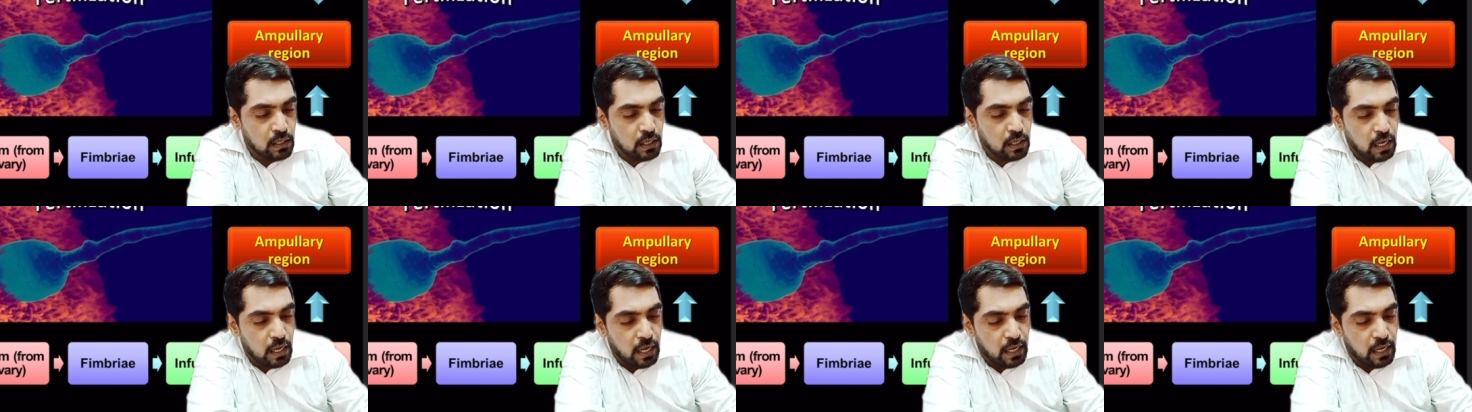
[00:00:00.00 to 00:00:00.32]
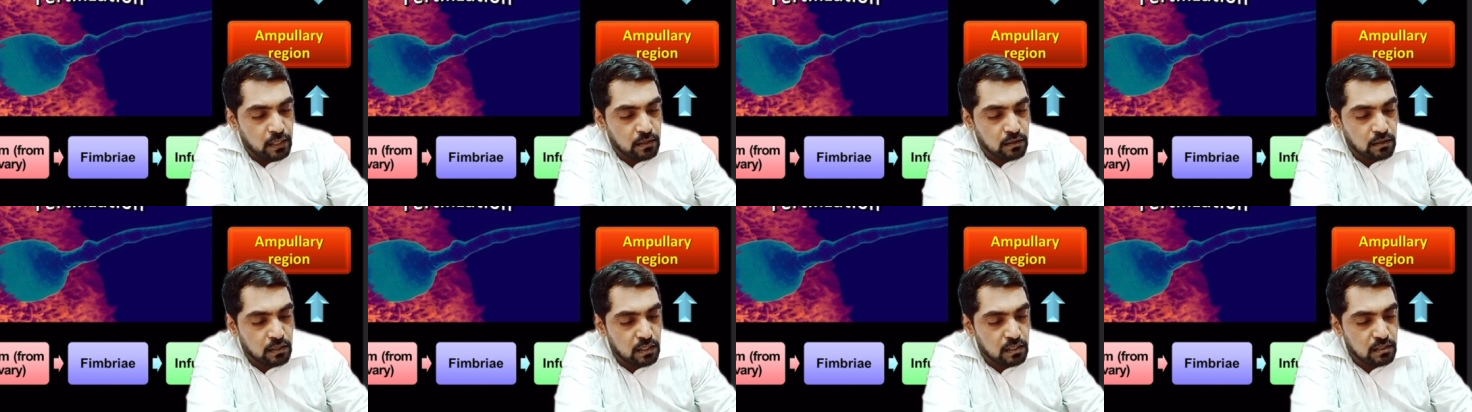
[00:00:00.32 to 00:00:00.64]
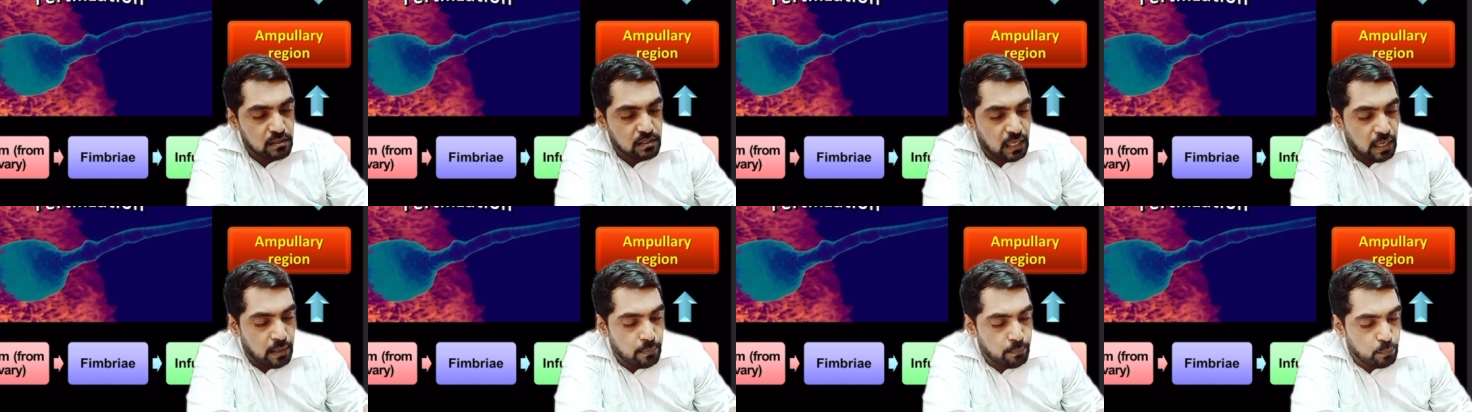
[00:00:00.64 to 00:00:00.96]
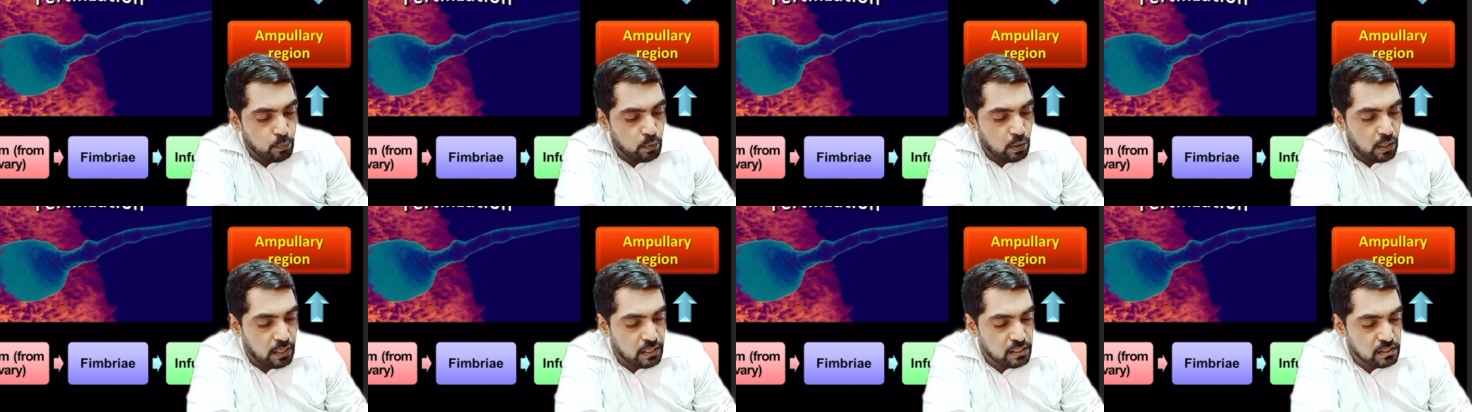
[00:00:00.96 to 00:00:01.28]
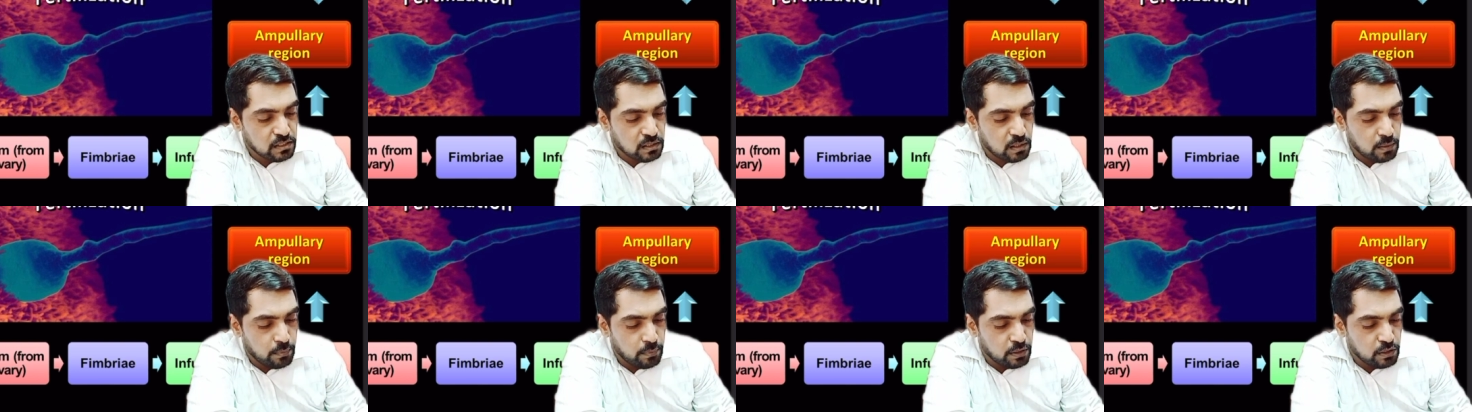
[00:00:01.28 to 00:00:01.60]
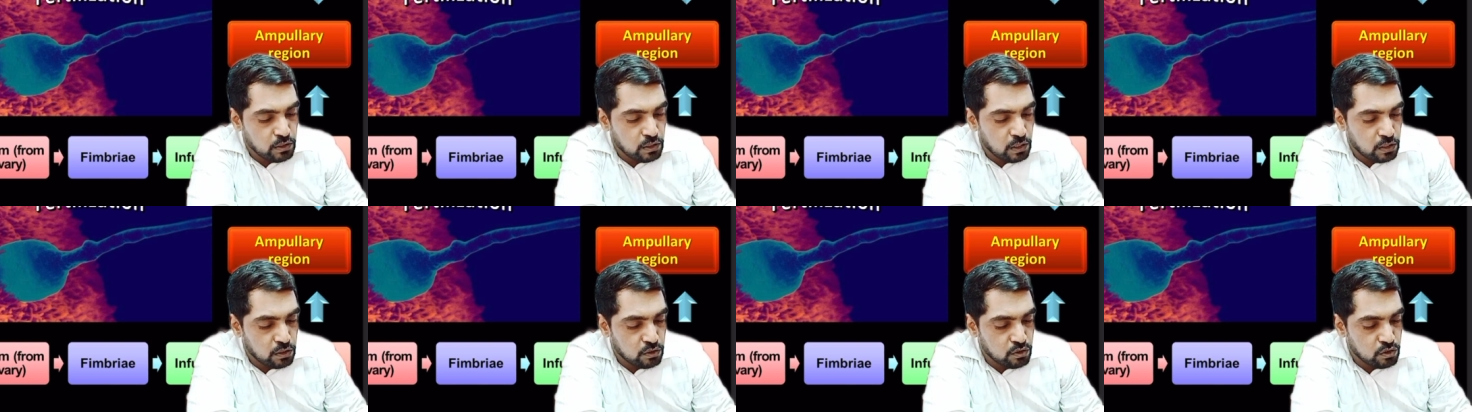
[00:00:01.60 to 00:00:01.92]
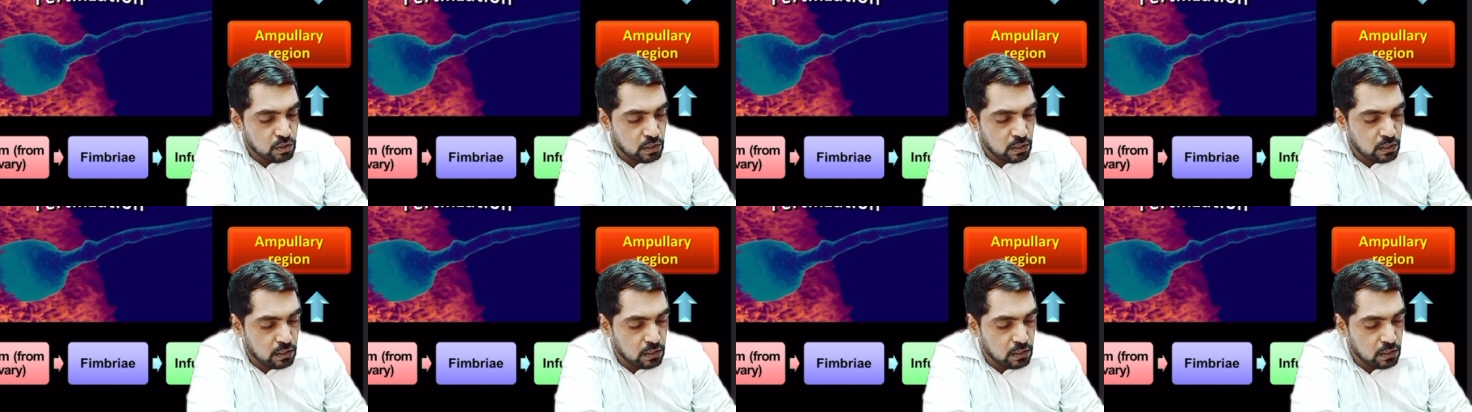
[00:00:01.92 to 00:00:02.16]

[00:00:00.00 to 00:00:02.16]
and this ampulla isthmic junction